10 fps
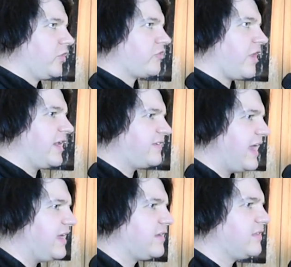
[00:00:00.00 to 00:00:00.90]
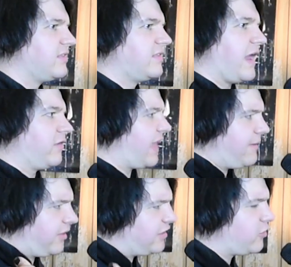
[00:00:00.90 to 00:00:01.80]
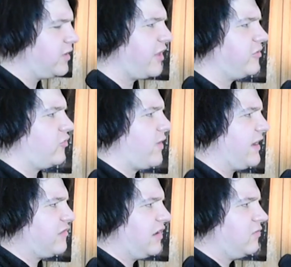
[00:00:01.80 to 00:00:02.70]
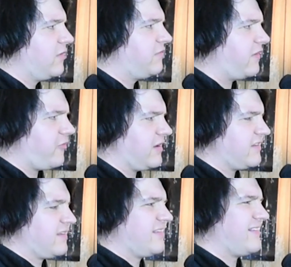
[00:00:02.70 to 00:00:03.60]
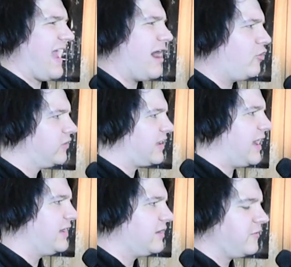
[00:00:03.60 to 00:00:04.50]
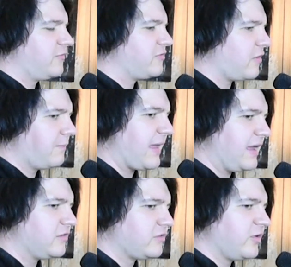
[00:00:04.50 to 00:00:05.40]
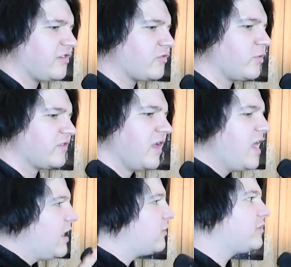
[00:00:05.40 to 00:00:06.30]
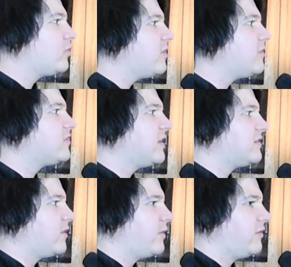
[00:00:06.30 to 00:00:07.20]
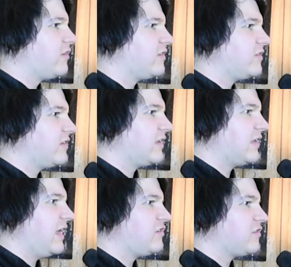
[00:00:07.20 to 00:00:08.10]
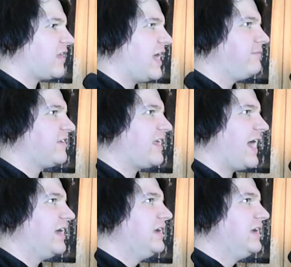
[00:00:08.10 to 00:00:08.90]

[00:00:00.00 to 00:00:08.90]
trying to take their label into another direction with different sound, kind of, some bands. So it was just one of those things that it just came to that.